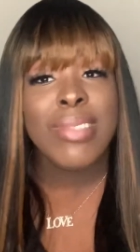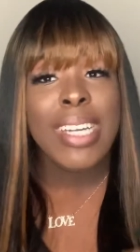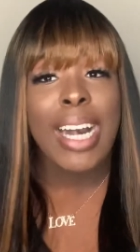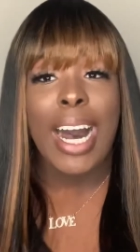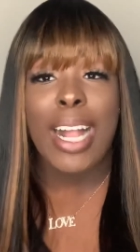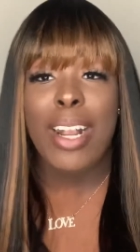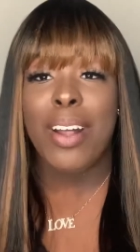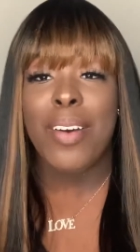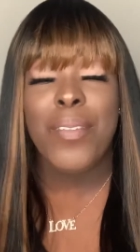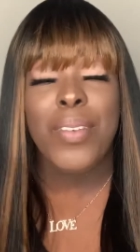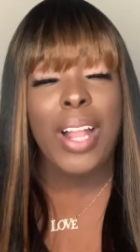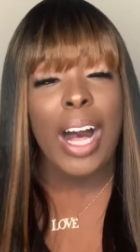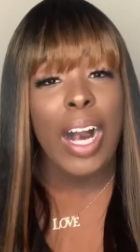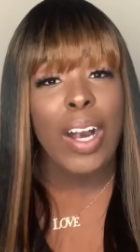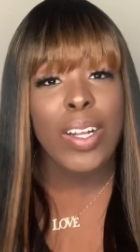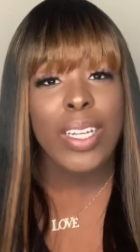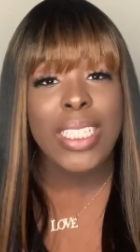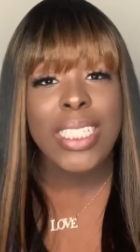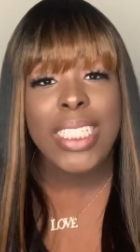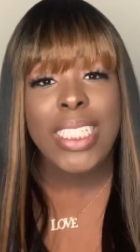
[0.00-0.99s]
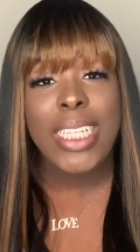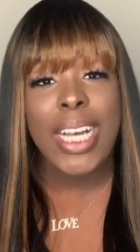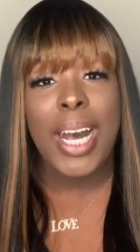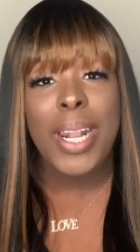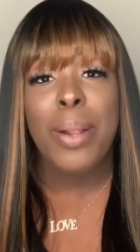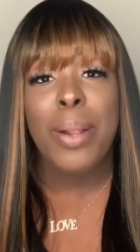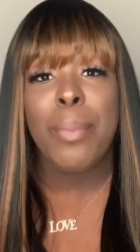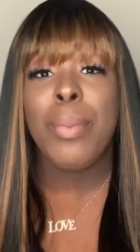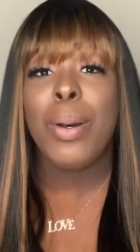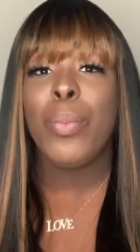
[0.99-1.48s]
I don't vlog on this
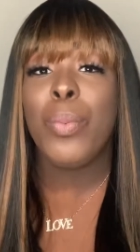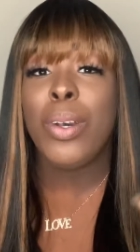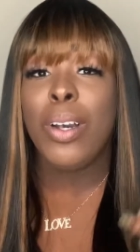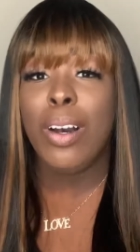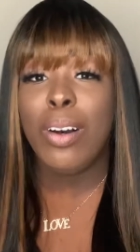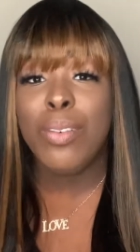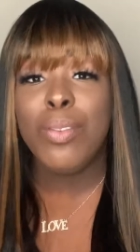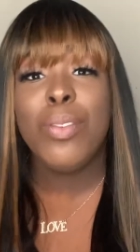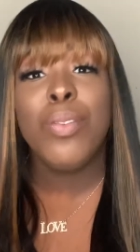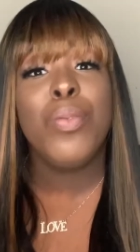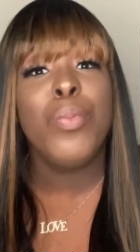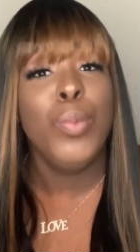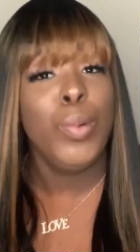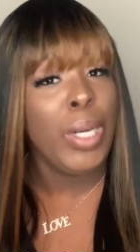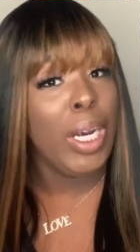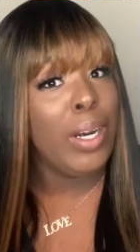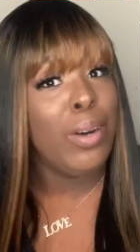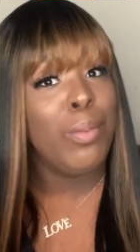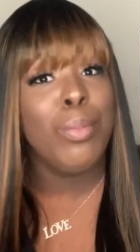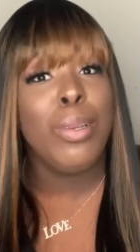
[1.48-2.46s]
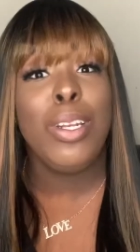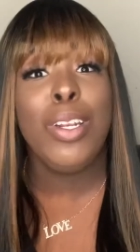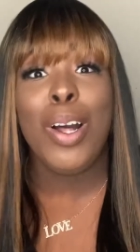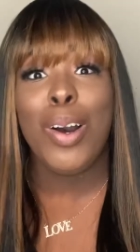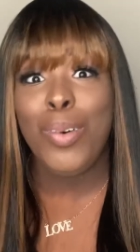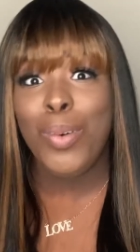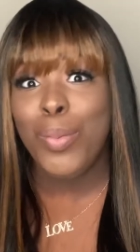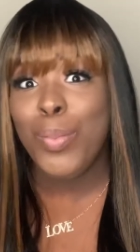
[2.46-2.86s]
channel, but we're gonna be doing the